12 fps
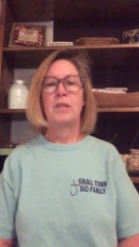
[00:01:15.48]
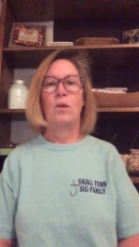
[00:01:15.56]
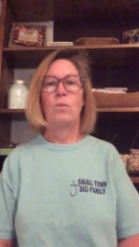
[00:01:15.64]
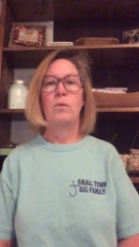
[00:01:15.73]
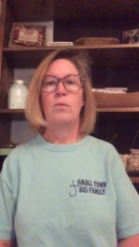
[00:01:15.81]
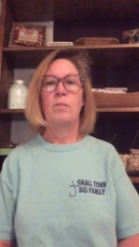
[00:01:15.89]

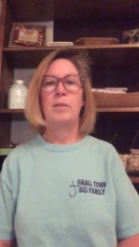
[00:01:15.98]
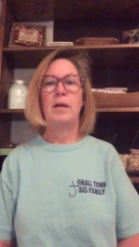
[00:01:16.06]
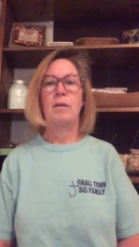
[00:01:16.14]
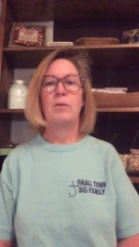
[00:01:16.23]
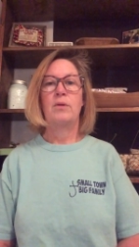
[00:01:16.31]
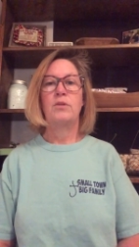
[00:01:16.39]
we will be
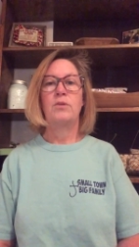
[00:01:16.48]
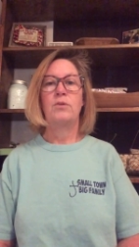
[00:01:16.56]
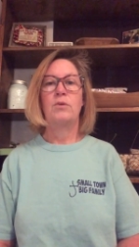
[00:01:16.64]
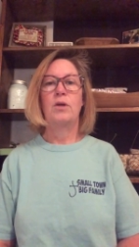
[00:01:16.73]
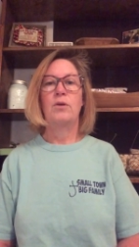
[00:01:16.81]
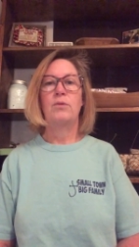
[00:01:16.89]
able to
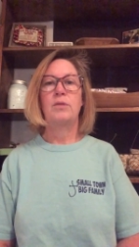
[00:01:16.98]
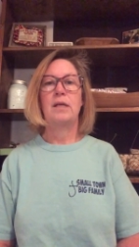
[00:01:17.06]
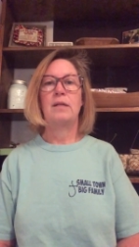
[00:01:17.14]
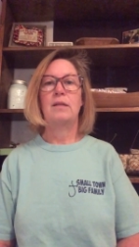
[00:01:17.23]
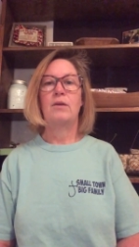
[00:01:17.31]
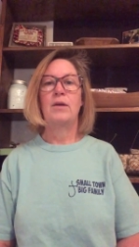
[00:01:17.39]
go
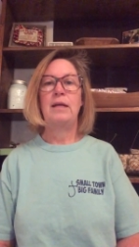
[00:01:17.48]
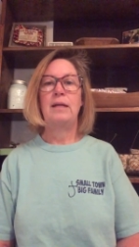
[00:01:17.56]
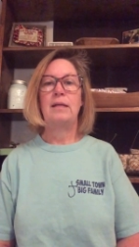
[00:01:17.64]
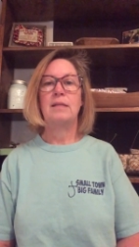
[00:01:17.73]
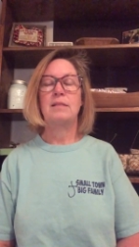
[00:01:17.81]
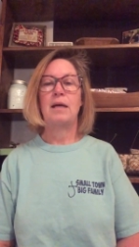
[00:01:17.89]
take the
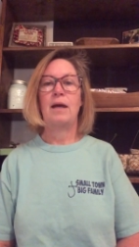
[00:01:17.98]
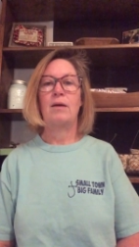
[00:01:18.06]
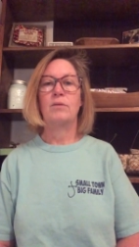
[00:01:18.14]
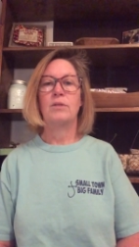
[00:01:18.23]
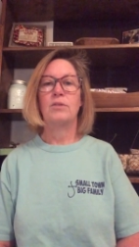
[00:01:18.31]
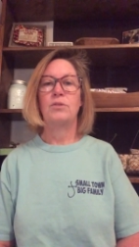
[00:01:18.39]
grandkids
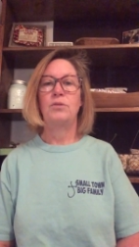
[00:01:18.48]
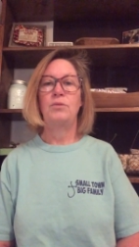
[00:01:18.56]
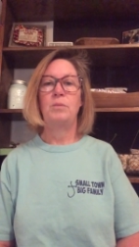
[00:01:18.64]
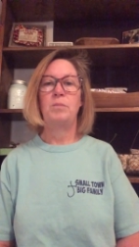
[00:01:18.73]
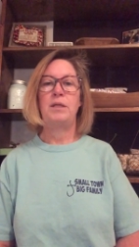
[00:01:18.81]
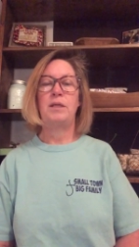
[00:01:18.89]
out to
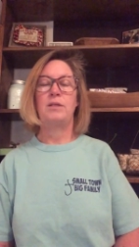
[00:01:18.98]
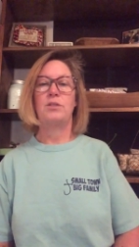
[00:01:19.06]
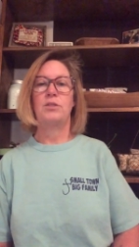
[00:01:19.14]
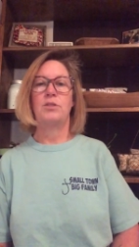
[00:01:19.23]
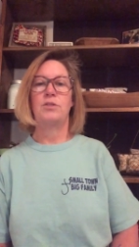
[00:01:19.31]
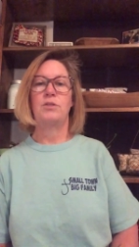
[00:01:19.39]
the
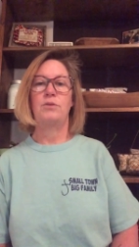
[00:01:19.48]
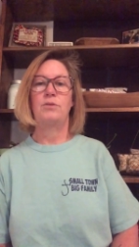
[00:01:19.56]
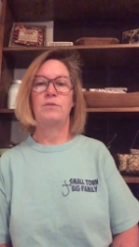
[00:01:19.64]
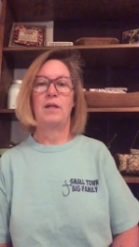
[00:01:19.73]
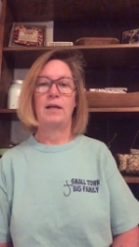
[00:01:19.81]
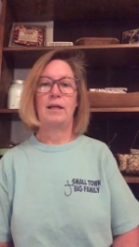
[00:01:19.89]
beach to
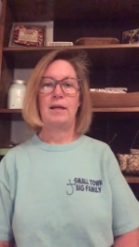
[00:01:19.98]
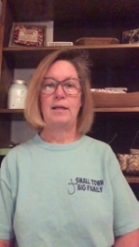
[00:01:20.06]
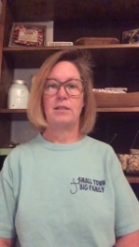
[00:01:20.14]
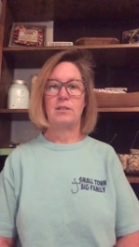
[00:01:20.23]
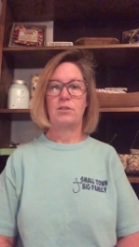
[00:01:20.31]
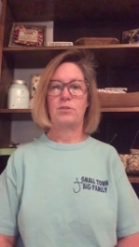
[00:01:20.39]
fly
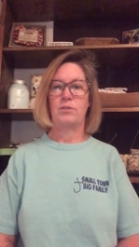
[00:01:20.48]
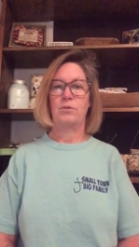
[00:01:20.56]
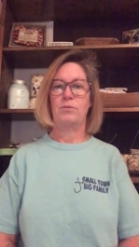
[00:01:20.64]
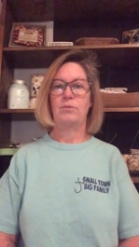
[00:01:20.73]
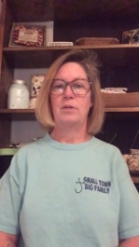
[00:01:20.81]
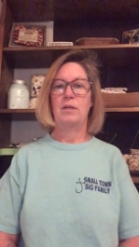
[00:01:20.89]
kites soon.